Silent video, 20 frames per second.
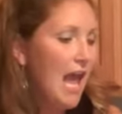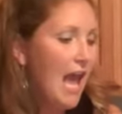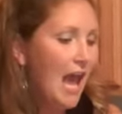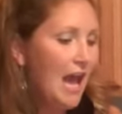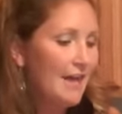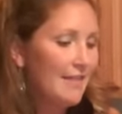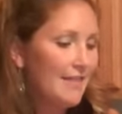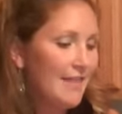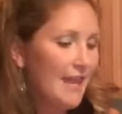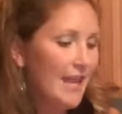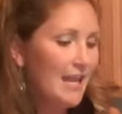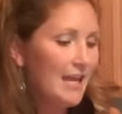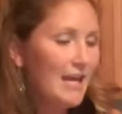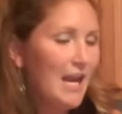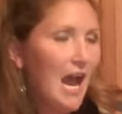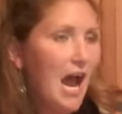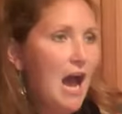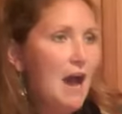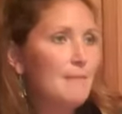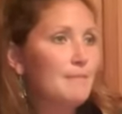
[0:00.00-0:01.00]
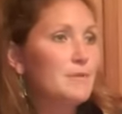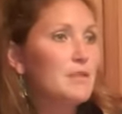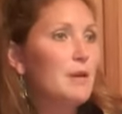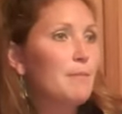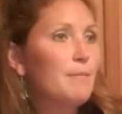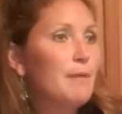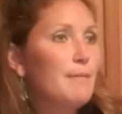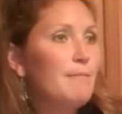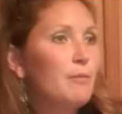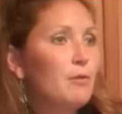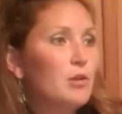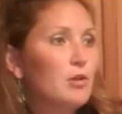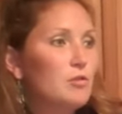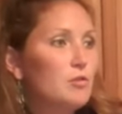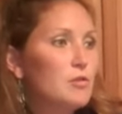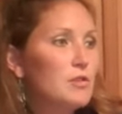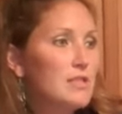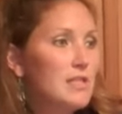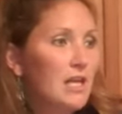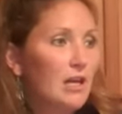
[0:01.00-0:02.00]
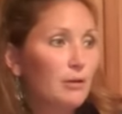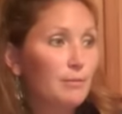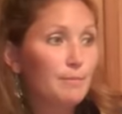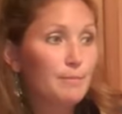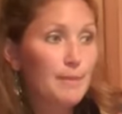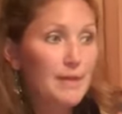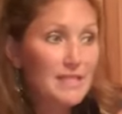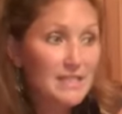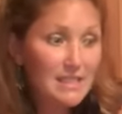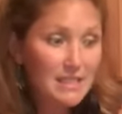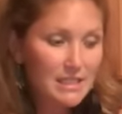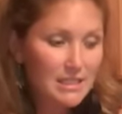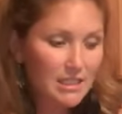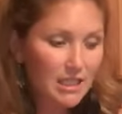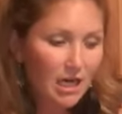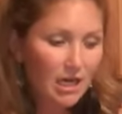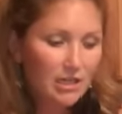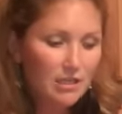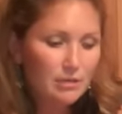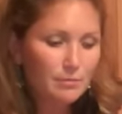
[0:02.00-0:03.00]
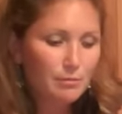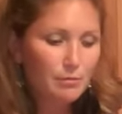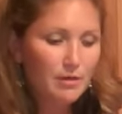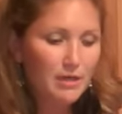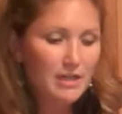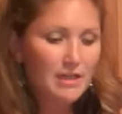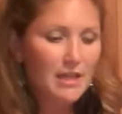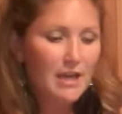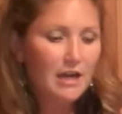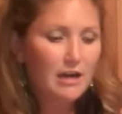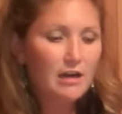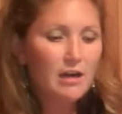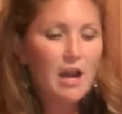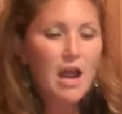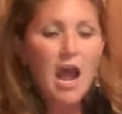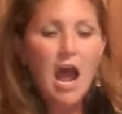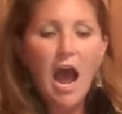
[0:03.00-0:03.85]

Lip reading: And then some people use their business card to put in there.